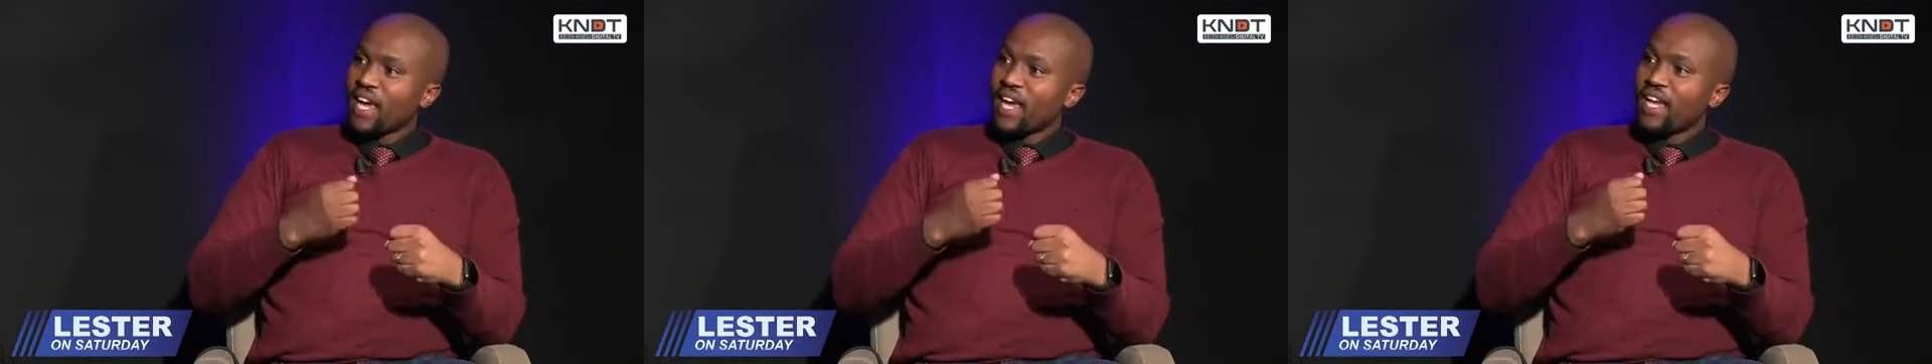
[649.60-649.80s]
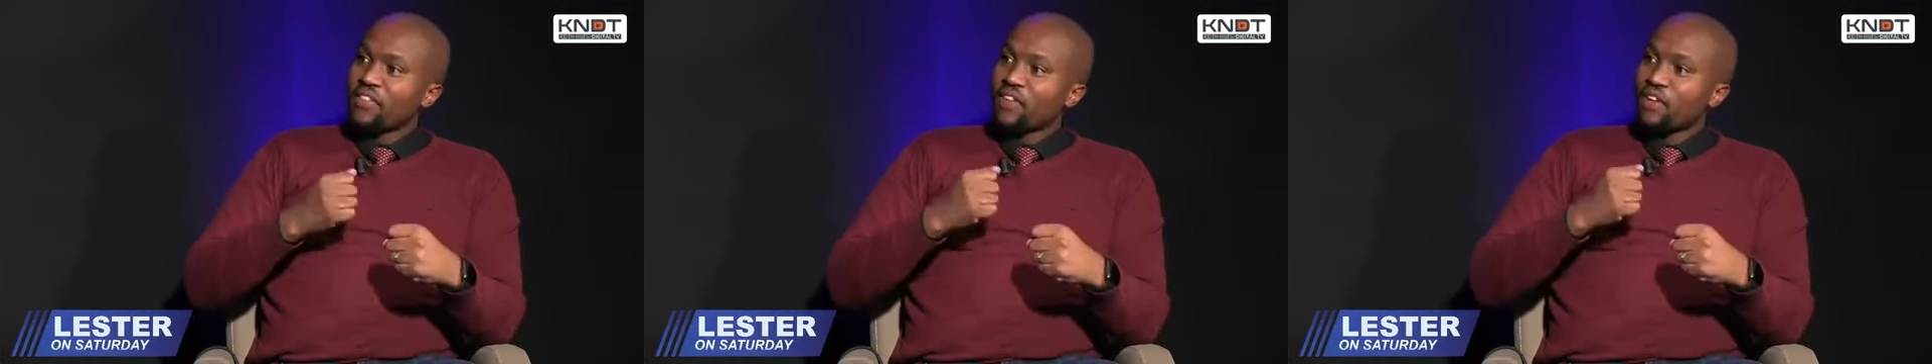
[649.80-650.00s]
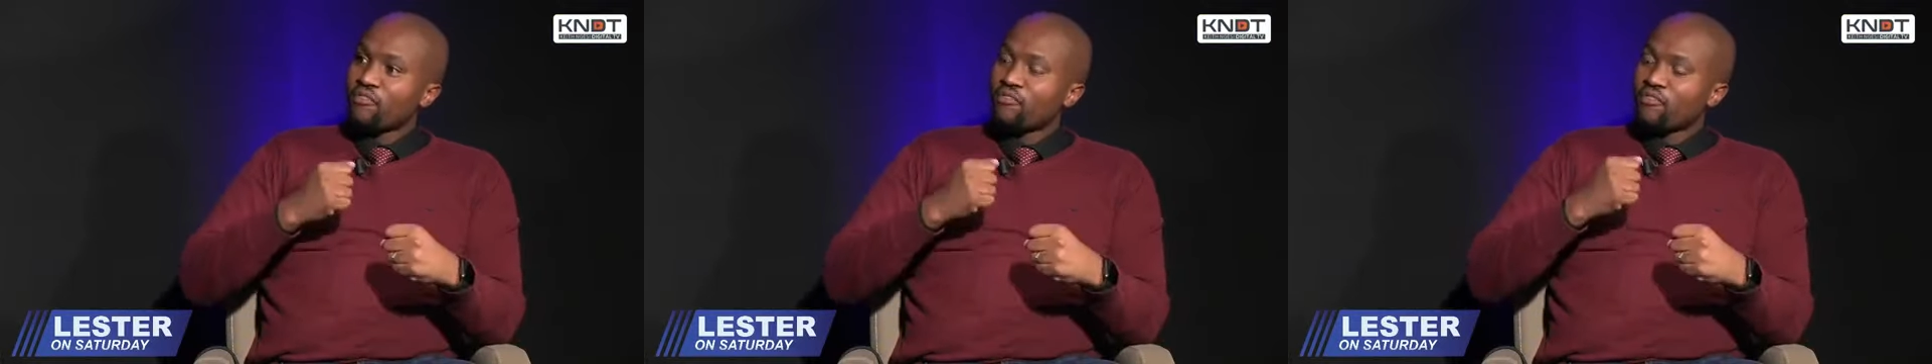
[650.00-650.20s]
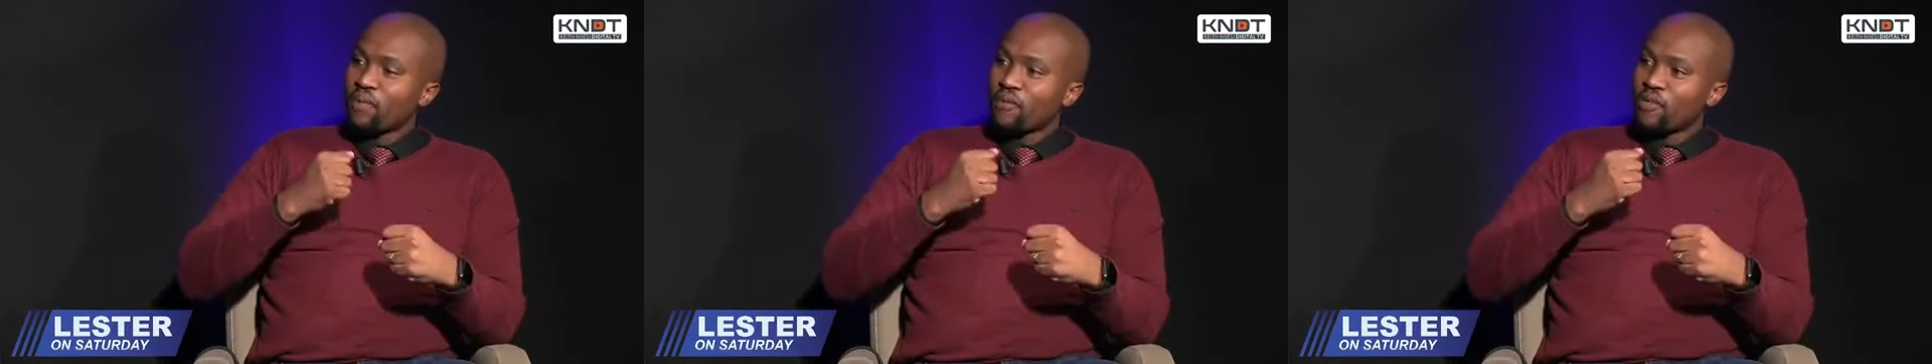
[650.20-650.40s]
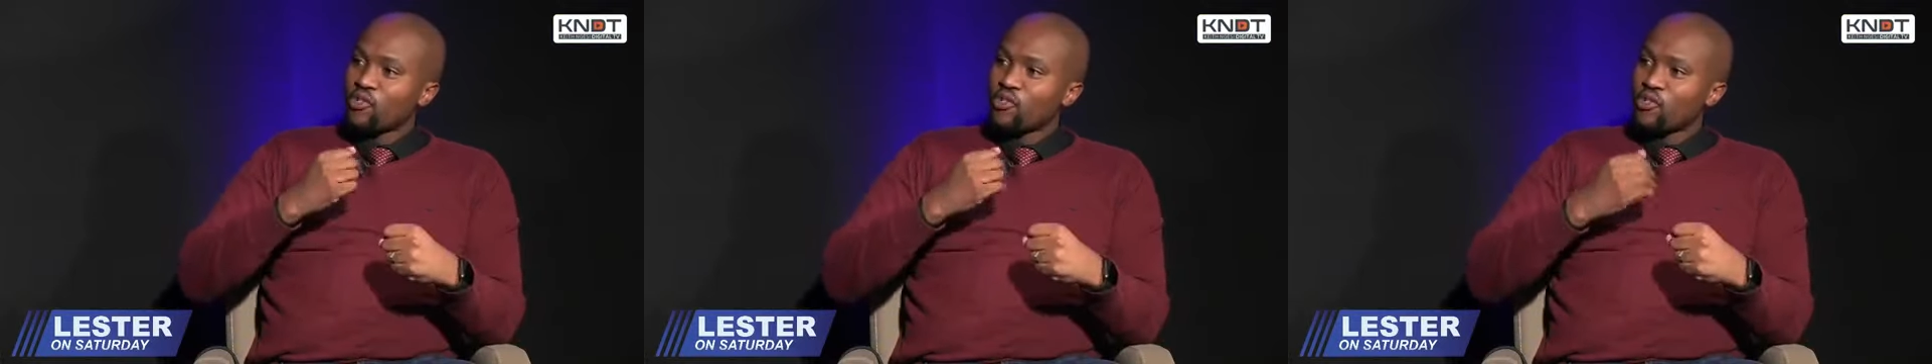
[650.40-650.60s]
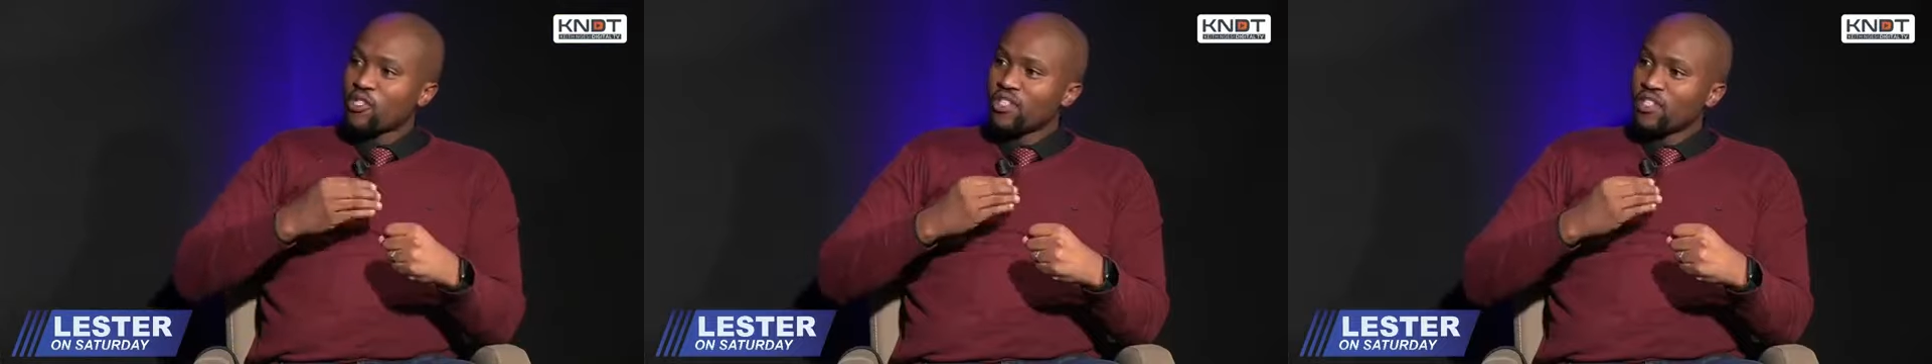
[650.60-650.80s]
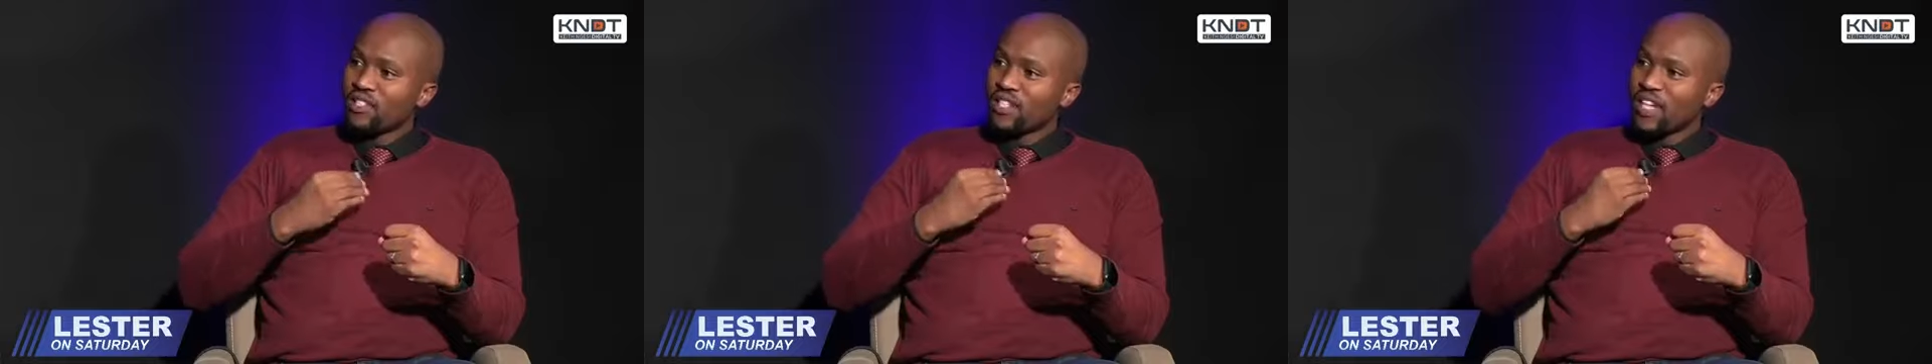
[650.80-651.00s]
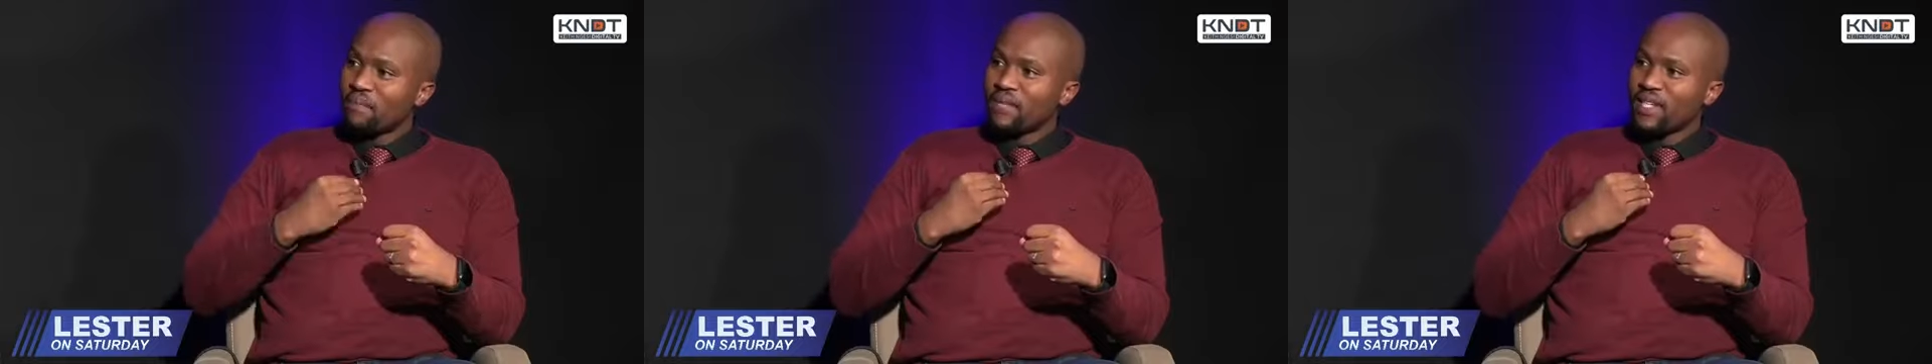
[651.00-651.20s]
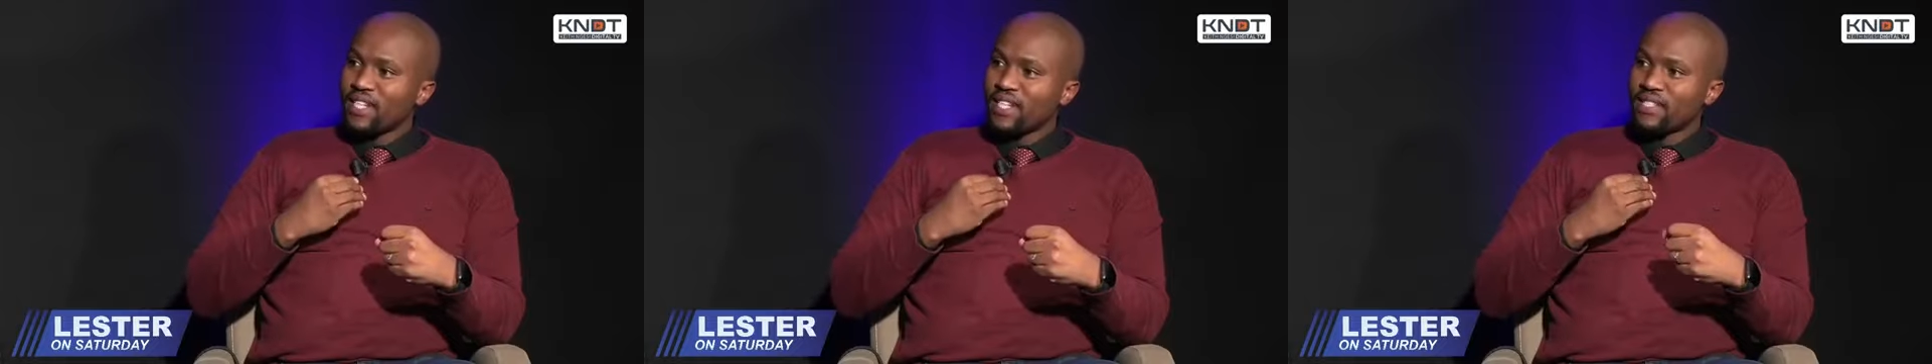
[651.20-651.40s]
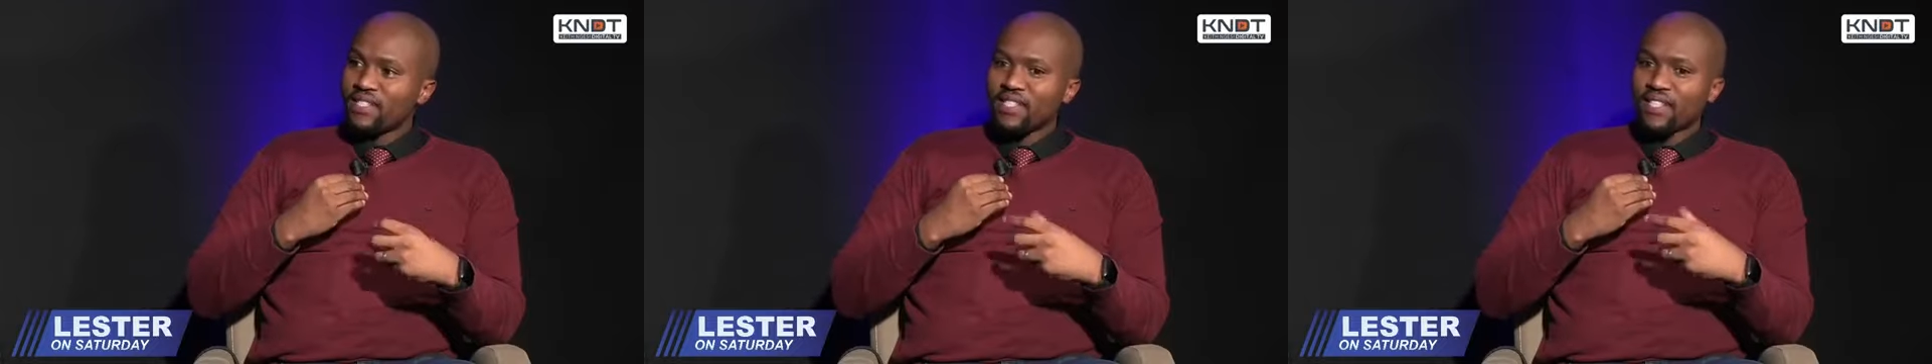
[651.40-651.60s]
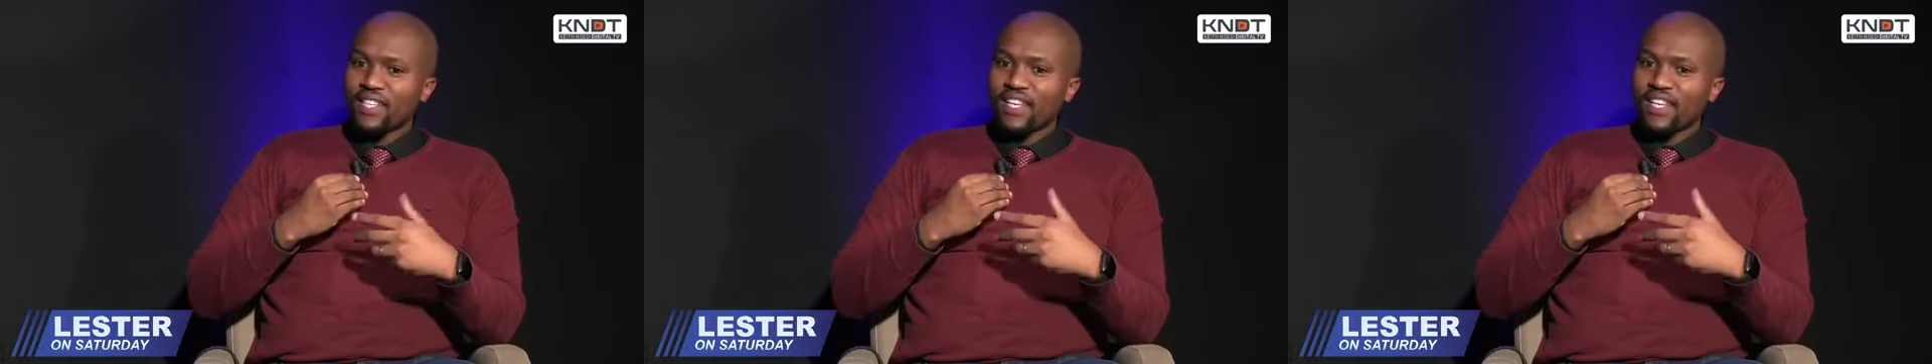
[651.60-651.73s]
The pharmaceutical companies,